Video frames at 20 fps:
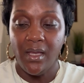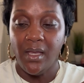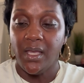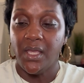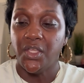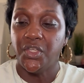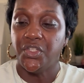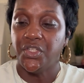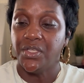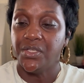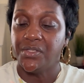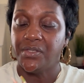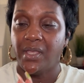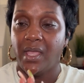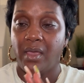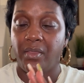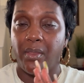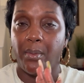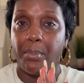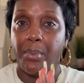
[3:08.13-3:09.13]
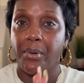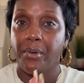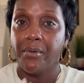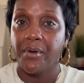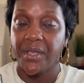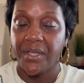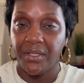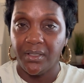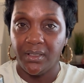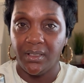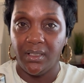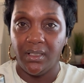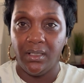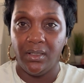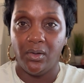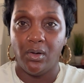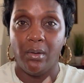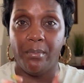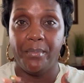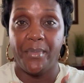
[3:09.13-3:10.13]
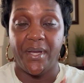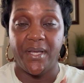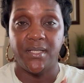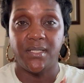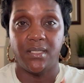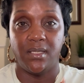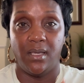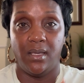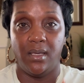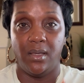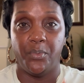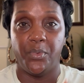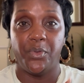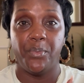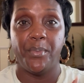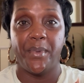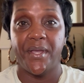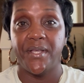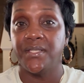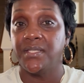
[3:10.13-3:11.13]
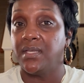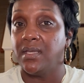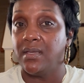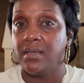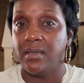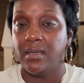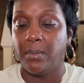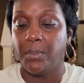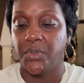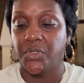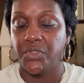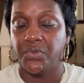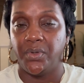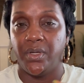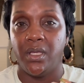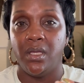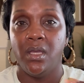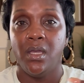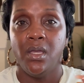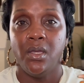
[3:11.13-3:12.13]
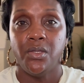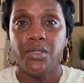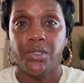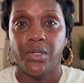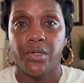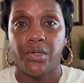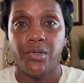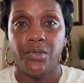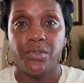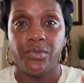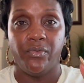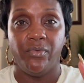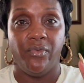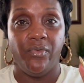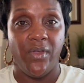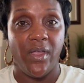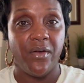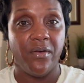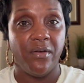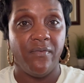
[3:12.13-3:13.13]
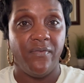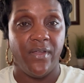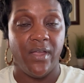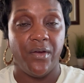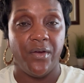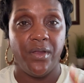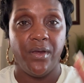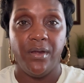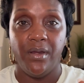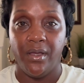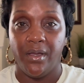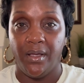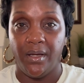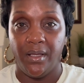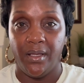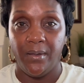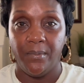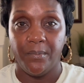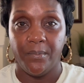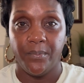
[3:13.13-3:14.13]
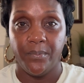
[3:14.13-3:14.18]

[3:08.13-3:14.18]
It's just that the praline on my skin with my skin chemistry turns very nutty.